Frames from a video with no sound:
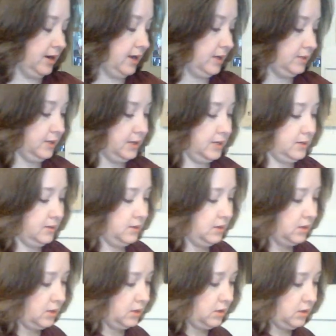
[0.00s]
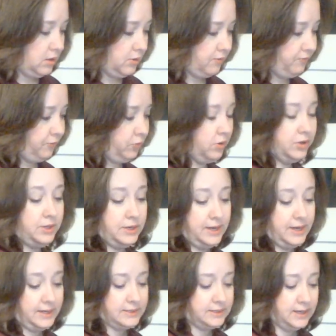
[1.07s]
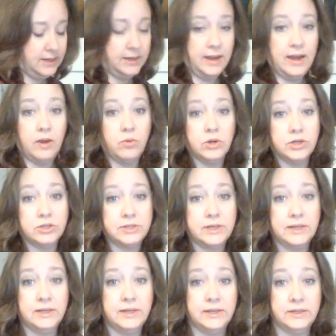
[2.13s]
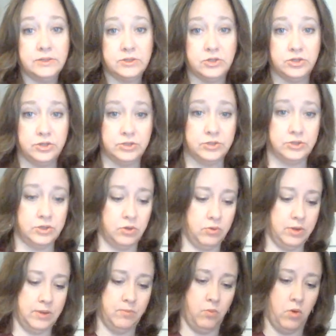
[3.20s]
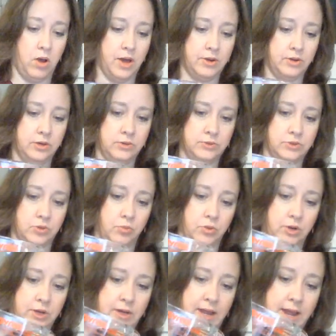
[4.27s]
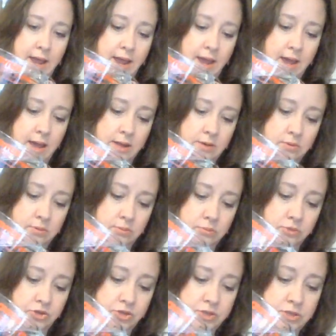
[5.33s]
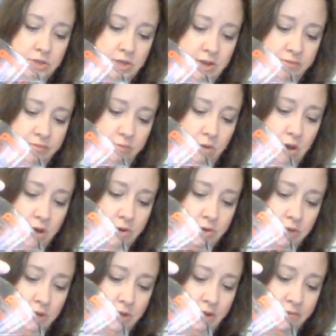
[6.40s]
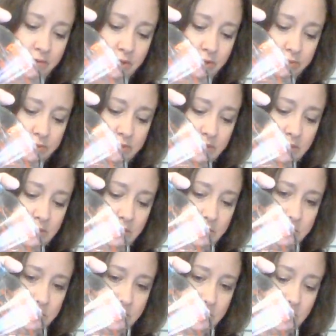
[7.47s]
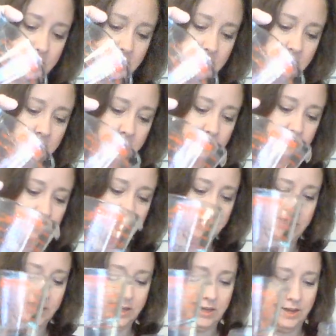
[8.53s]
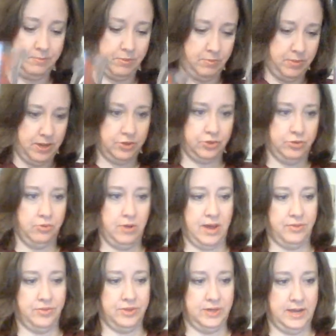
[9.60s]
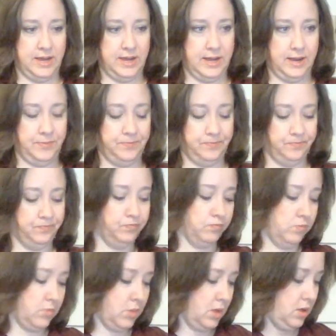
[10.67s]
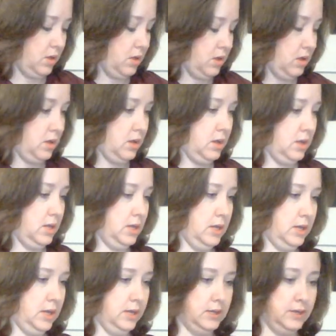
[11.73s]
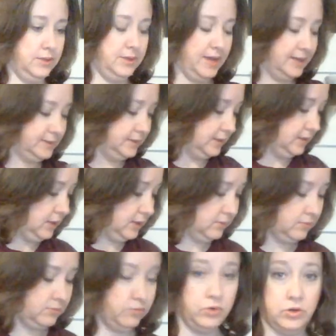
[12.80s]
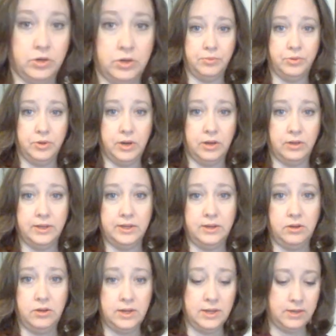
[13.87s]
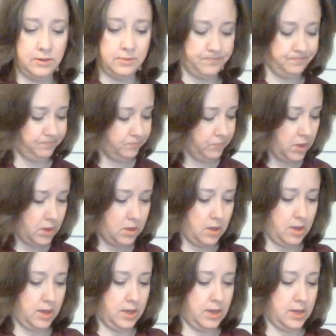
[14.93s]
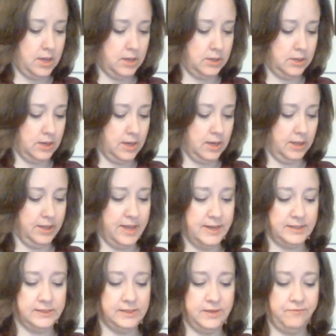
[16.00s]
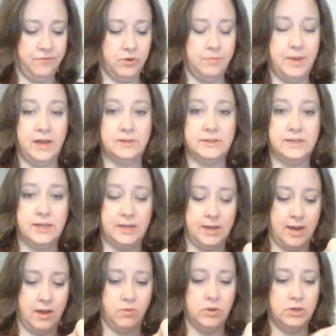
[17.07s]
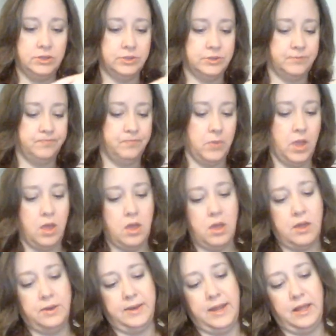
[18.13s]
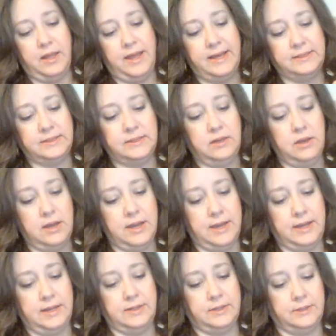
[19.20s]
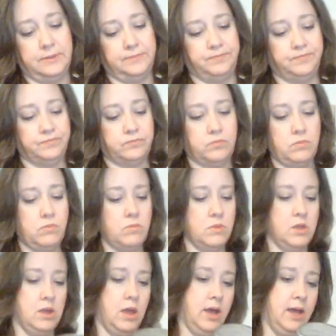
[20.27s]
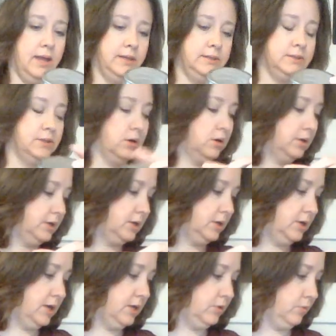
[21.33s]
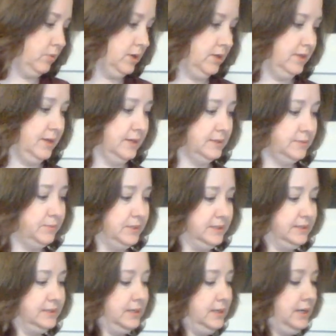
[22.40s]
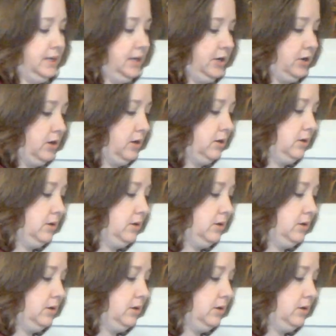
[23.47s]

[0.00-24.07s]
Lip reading: And then for the next 10 hours, it needs to just soak in water. So we're going to add just enough water to cover those seeds. Shake it up a bit throughout the day. And that's it. We're going our lid on and let it sit for about 10 hours. Now last night, I started another one that's been sitting here.